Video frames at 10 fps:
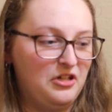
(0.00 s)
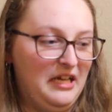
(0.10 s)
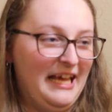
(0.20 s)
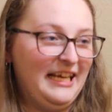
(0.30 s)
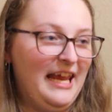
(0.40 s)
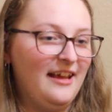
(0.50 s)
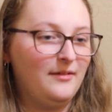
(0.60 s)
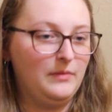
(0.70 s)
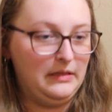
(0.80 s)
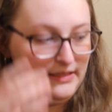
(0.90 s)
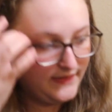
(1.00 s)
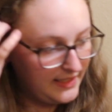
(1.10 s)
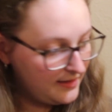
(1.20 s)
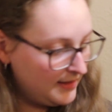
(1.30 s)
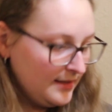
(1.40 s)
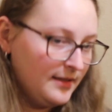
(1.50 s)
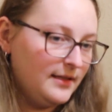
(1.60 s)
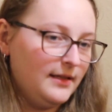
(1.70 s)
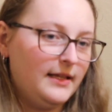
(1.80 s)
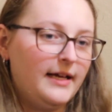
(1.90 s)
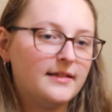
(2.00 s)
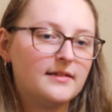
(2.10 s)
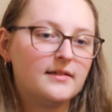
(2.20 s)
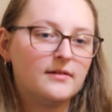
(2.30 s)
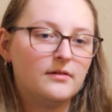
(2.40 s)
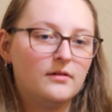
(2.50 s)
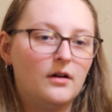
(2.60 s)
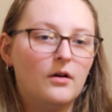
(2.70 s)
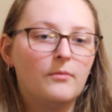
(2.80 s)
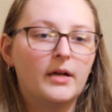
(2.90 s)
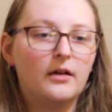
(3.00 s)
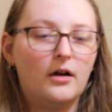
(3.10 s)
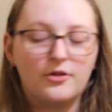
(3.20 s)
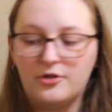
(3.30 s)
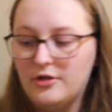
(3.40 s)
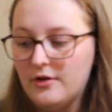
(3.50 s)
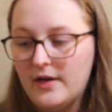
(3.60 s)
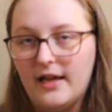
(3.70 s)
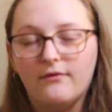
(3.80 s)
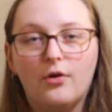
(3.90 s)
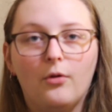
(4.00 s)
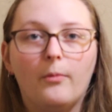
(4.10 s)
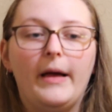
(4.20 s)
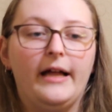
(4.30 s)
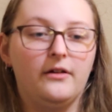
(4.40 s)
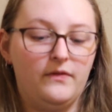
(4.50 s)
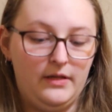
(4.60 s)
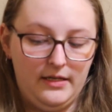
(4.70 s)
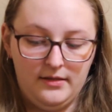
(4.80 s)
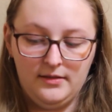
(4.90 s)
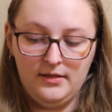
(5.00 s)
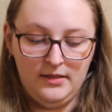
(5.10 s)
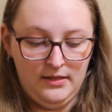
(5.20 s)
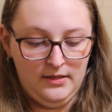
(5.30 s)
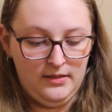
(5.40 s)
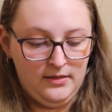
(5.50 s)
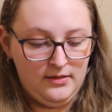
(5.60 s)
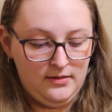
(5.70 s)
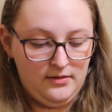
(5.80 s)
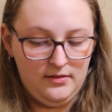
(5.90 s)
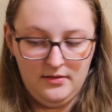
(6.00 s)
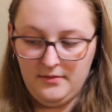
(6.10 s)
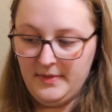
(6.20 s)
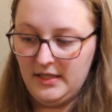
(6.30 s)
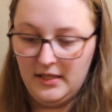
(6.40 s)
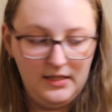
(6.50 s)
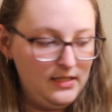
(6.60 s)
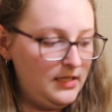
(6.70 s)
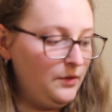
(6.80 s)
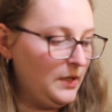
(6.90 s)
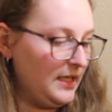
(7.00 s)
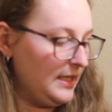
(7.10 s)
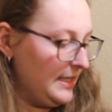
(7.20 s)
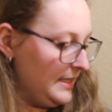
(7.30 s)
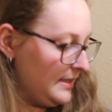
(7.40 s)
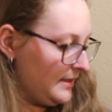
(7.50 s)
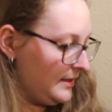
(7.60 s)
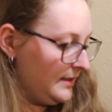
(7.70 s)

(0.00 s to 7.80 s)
I can't believe it. Oh my gosh, no, I have a whole bag over there. Oh my goodness, you guys.